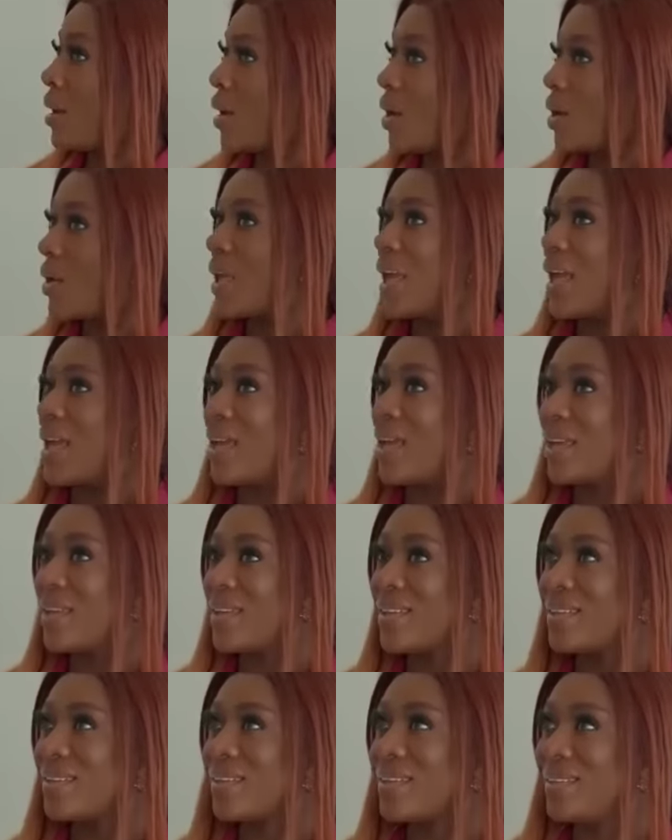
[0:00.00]
Okay.
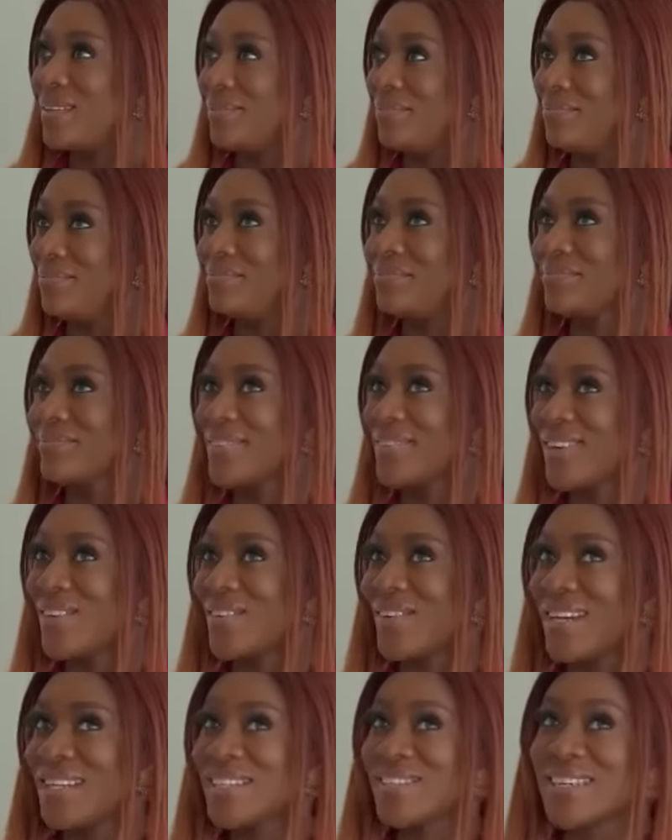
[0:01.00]

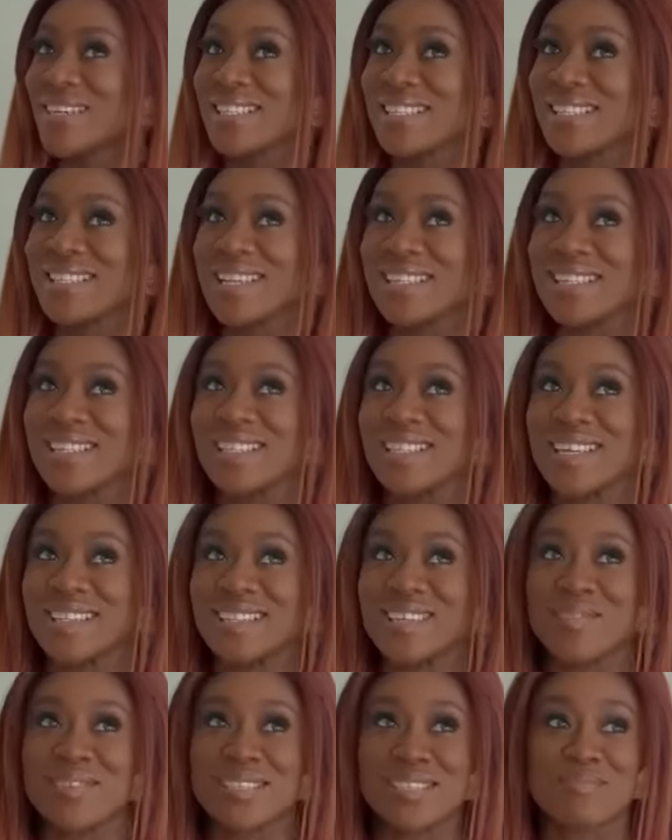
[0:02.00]
Why do I sense like
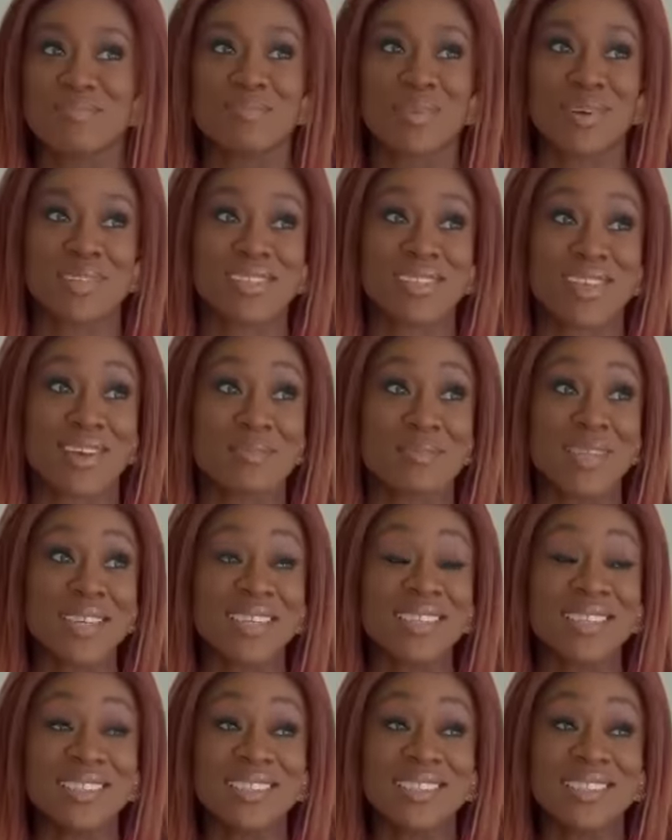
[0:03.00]
there is a bot coming?